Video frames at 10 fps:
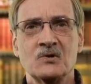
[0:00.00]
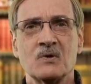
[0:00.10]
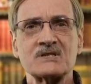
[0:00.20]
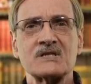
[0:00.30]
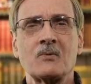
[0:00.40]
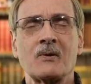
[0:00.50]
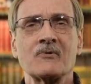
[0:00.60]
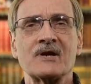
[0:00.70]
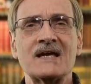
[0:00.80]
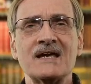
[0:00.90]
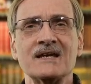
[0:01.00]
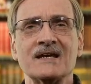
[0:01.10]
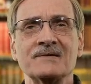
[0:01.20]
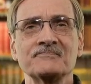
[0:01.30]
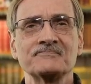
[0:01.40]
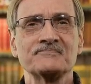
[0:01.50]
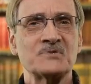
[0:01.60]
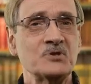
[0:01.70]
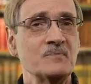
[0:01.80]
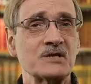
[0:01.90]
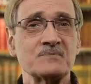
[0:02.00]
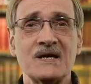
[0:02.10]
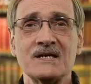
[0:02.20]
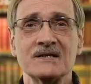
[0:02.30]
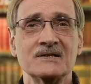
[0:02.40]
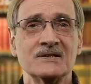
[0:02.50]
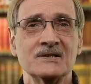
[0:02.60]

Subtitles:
was that we were eating too much meat.